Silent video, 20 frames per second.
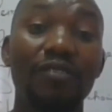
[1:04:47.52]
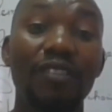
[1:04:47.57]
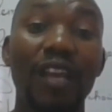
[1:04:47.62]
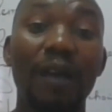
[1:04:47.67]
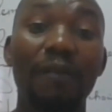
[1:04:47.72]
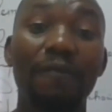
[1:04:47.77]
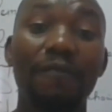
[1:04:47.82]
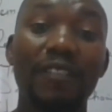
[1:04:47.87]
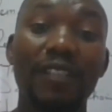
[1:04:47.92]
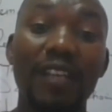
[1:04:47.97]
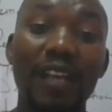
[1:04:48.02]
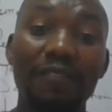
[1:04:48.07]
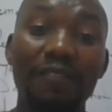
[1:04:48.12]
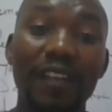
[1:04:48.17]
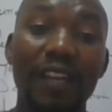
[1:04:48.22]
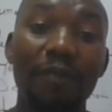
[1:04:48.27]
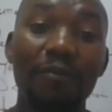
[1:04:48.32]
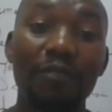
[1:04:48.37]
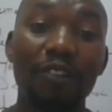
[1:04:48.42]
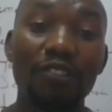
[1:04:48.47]
I'm
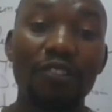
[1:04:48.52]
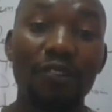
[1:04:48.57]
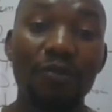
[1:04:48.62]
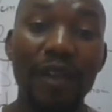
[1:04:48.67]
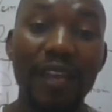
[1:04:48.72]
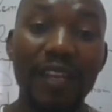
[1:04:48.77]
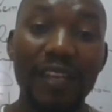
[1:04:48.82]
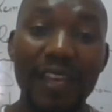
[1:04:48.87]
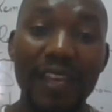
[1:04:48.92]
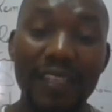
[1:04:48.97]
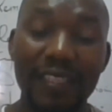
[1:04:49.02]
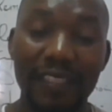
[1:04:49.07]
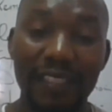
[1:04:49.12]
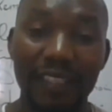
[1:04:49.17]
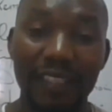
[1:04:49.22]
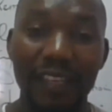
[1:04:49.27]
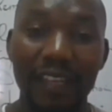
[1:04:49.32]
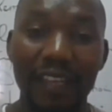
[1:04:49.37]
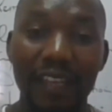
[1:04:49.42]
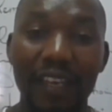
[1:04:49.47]
travel, I'm not on my desk.
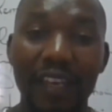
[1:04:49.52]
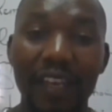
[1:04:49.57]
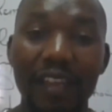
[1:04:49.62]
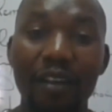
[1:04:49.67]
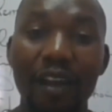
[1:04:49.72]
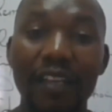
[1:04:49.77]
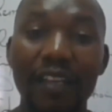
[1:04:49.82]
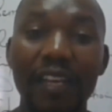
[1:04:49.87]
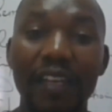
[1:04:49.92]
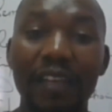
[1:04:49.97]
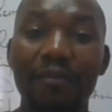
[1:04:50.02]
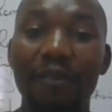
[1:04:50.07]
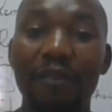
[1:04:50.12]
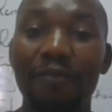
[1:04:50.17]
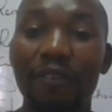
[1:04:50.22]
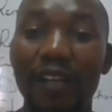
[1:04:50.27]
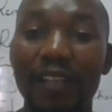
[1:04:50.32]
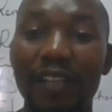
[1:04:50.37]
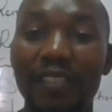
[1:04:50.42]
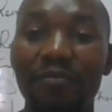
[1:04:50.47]
Leo hata
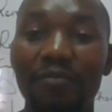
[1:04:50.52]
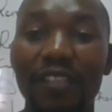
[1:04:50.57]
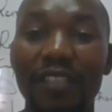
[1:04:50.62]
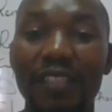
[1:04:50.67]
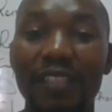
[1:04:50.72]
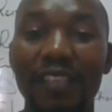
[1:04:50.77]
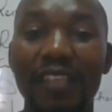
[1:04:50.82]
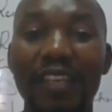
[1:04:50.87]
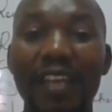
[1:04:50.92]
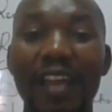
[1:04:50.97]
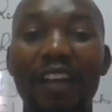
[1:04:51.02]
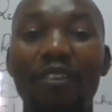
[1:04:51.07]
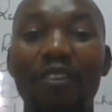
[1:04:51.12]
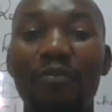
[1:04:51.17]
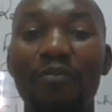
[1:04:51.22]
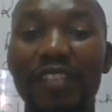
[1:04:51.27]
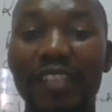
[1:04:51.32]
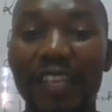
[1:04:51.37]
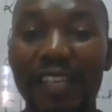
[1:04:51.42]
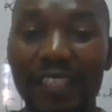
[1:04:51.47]
nimefunga simu, sasa ngine
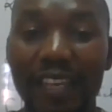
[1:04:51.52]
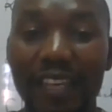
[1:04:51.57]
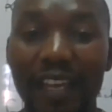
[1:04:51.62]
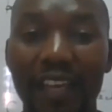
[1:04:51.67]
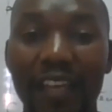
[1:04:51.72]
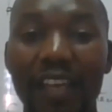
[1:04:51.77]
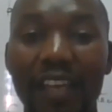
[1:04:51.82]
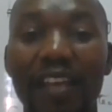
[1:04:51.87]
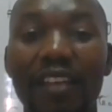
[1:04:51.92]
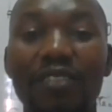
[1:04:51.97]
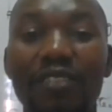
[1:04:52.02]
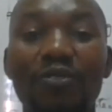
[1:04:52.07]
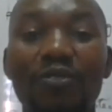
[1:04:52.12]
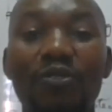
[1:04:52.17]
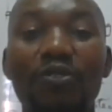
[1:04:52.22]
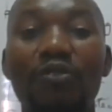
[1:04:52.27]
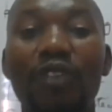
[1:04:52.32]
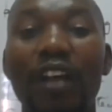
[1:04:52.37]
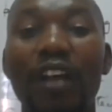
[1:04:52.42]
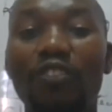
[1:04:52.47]
yako mteja.
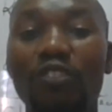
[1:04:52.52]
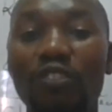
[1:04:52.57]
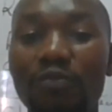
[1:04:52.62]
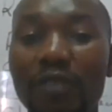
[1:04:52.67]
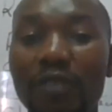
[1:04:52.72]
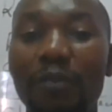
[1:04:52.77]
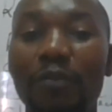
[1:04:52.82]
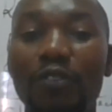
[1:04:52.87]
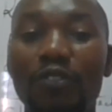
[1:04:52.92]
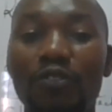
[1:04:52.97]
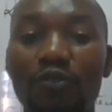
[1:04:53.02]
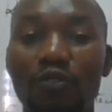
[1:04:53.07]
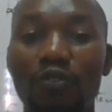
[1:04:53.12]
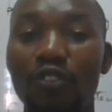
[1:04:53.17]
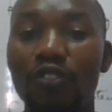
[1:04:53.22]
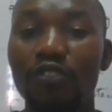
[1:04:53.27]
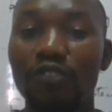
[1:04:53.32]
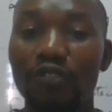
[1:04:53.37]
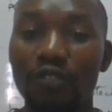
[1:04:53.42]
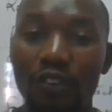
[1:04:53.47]
So you cannot be able to
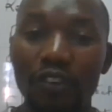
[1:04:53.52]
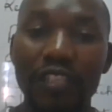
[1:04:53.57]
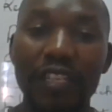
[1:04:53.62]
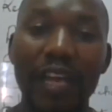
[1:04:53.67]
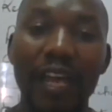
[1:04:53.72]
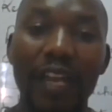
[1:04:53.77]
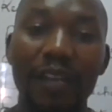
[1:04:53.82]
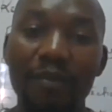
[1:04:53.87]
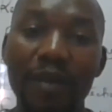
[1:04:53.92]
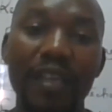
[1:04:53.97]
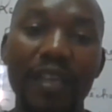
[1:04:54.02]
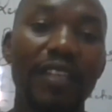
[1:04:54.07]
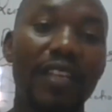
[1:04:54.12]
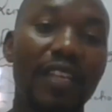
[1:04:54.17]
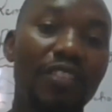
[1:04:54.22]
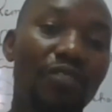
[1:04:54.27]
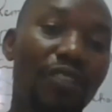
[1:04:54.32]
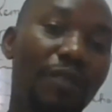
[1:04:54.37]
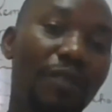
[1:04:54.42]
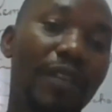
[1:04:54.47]
consult and make
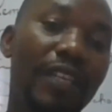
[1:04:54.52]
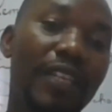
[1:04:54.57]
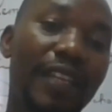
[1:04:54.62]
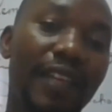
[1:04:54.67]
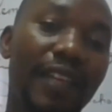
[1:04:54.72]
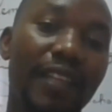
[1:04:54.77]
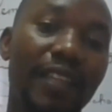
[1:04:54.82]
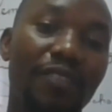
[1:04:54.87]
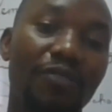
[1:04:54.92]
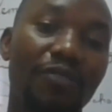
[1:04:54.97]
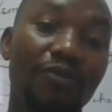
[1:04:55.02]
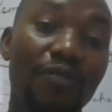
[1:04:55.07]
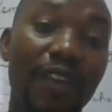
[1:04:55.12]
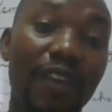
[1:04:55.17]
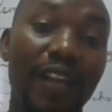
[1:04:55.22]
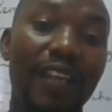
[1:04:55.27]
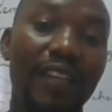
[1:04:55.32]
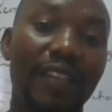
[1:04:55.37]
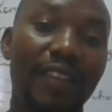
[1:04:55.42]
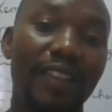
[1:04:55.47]
decision immediately to do
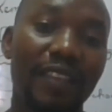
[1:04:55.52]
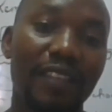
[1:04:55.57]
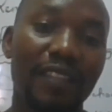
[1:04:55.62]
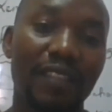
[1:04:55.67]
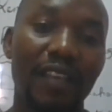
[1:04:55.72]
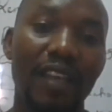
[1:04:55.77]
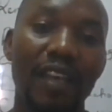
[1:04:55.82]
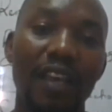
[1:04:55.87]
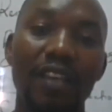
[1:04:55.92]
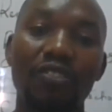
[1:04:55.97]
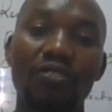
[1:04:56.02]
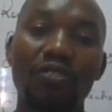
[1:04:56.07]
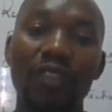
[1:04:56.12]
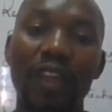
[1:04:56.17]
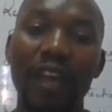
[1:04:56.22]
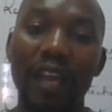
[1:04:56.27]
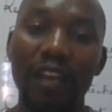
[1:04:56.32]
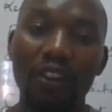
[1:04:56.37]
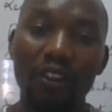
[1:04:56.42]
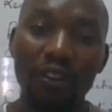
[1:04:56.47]
the right things. So
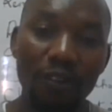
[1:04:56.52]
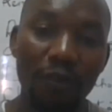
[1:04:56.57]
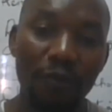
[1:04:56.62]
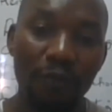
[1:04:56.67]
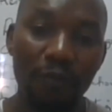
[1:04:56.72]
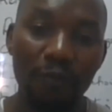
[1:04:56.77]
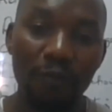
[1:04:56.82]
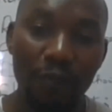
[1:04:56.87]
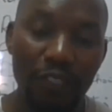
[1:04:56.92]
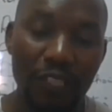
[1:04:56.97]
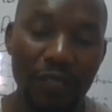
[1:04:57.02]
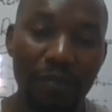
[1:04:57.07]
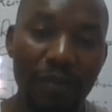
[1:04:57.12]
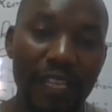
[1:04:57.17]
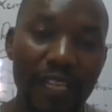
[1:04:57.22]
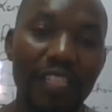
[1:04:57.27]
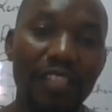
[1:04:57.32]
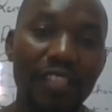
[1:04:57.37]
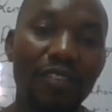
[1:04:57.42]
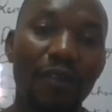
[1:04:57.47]
there are a lot of
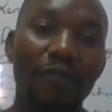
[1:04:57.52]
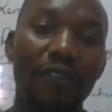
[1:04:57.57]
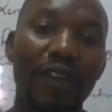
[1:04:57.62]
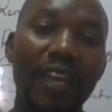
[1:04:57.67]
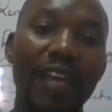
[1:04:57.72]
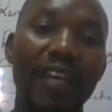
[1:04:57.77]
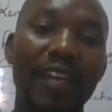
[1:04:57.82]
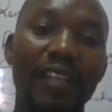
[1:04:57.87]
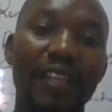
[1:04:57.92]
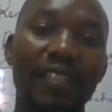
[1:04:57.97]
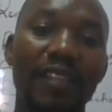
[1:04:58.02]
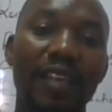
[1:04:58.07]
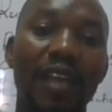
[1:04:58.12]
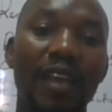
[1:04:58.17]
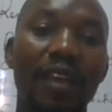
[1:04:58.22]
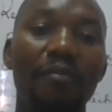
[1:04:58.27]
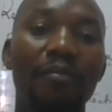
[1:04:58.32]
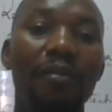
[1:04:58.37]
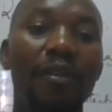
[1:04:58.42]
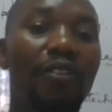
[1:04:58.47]
possibilities of errors
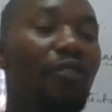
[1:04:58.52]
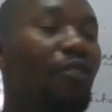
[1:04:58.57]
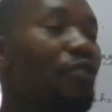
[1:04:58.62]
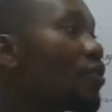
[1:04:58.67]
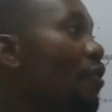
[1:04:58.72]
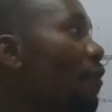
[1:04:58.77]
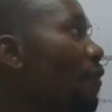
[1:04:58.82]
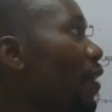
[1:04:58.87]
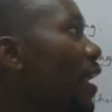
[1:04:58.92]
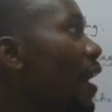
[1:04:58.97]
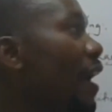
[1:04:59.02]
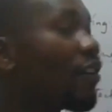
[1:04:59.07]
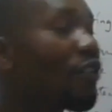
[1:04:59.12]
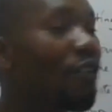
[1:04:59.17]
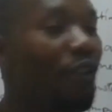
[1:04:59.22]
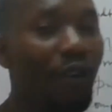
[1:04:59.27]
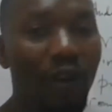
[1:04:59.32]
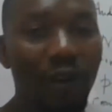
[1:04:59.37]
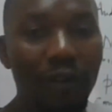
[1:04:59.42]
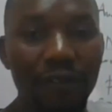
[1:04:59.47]
because of
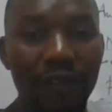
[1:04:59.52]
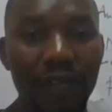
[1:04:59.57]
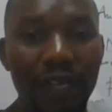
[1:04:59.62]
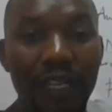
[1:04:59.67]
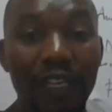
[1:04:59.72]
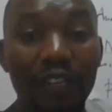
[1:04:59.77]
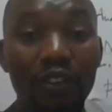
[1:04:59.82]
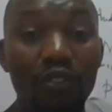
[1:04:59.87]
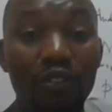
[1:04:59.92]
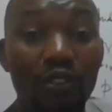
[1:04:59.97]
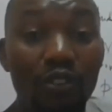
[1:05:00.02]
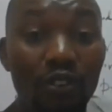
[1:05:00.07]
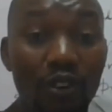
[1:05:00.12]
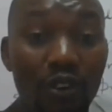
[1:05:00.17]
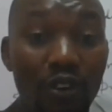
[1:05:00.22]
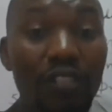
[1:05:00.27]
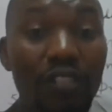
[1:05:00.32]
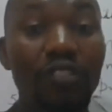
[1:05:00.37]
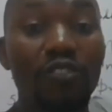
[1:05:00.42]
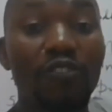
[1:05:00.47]
lack of
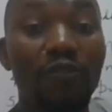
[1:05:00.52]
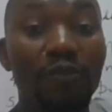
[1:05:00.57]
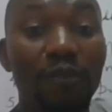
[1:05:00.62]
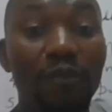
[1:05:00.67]
close